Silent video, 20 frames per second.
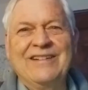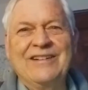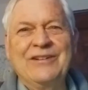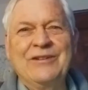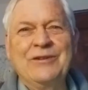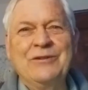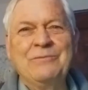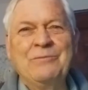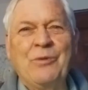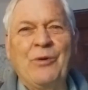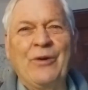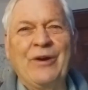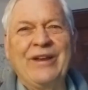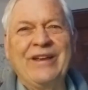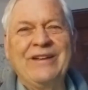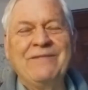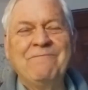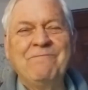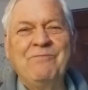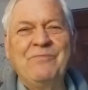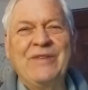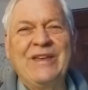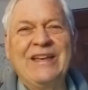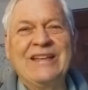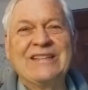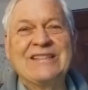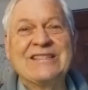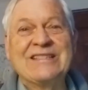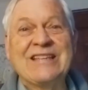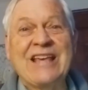Good morning.
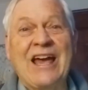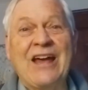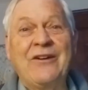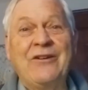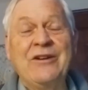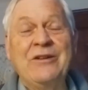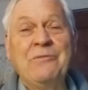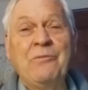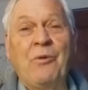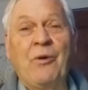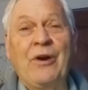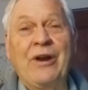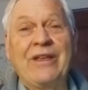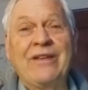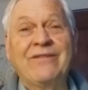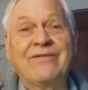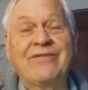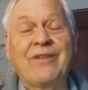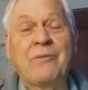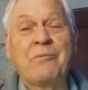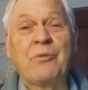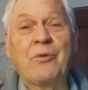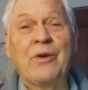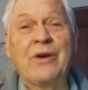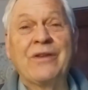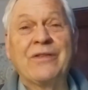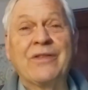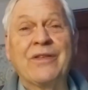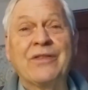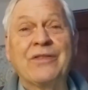It's Saturday morning,
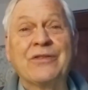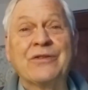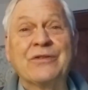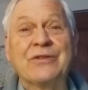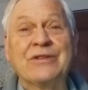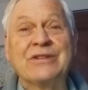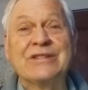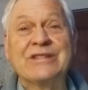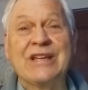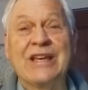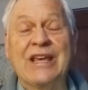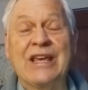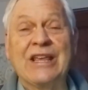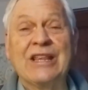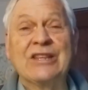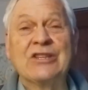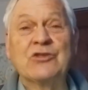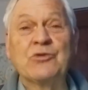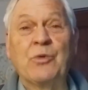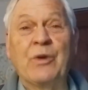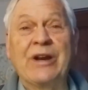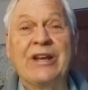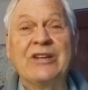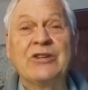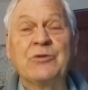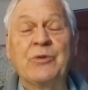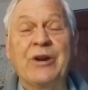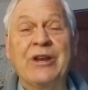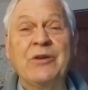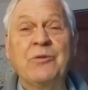February the 13th,
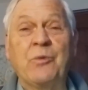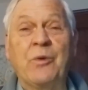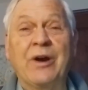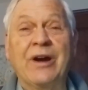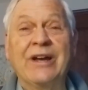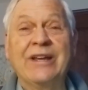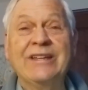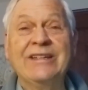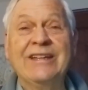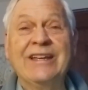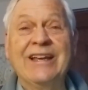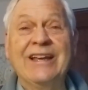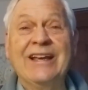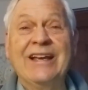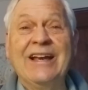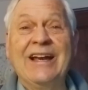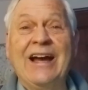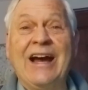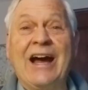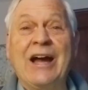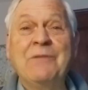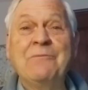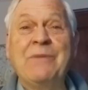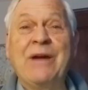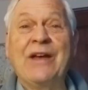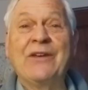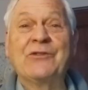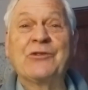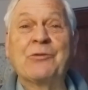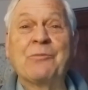2021. I'm
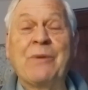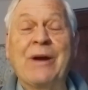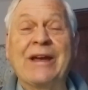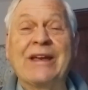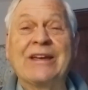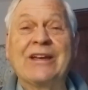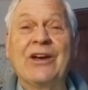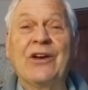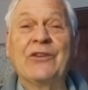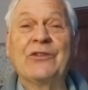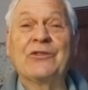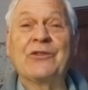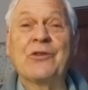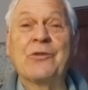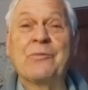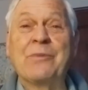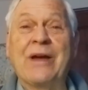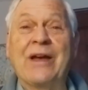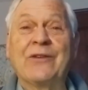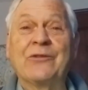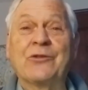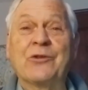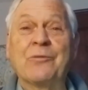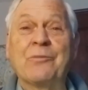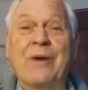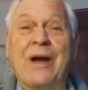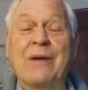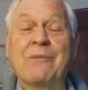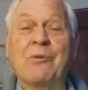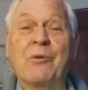Pastor Mike Custer, the pastor of
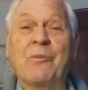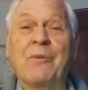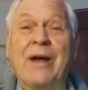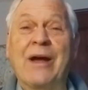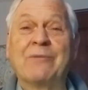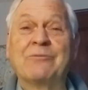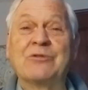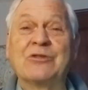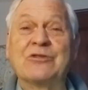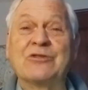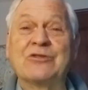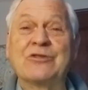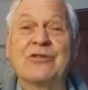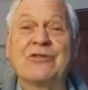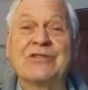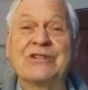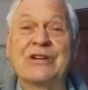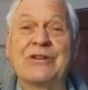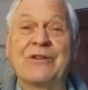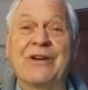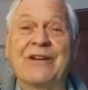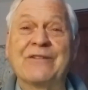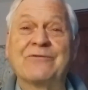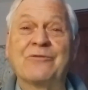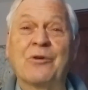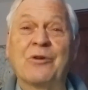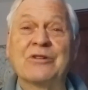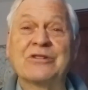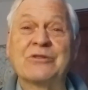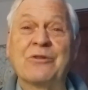Bible Baptist Church in Grand
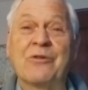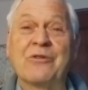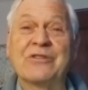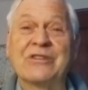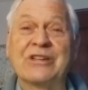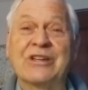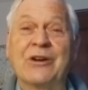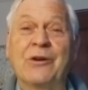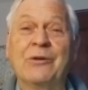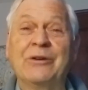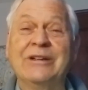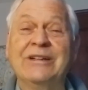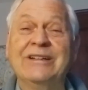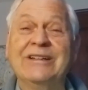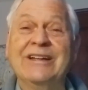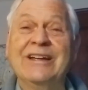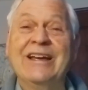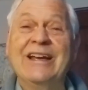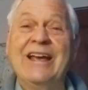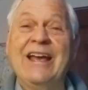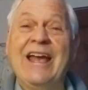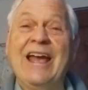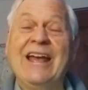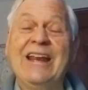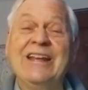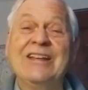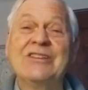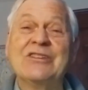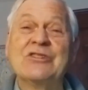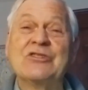Forks, North Dakota,
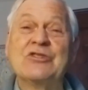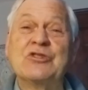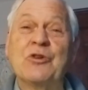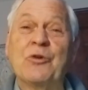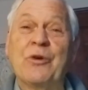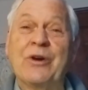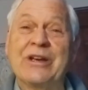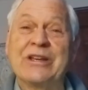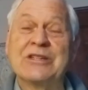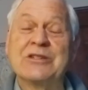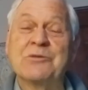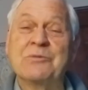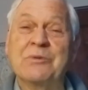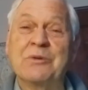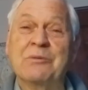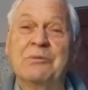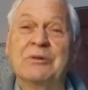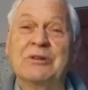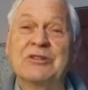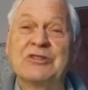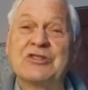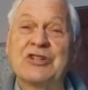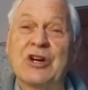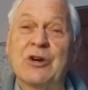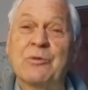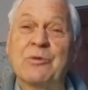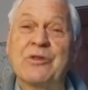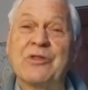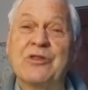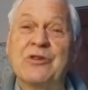and it's a joy to be able to
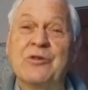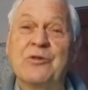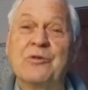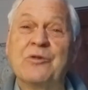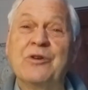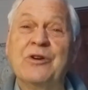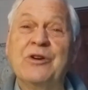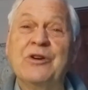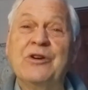share with you